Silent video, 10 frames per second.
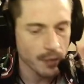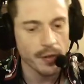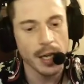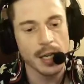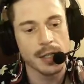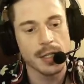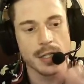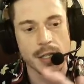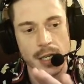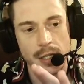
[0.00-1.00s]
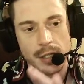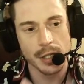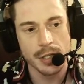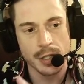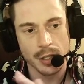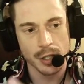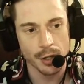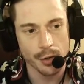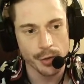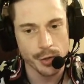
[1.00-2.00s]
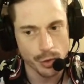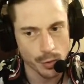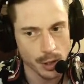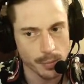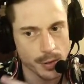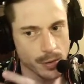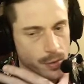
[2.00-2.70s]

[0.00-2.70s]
a disconnect doesn't kill the script,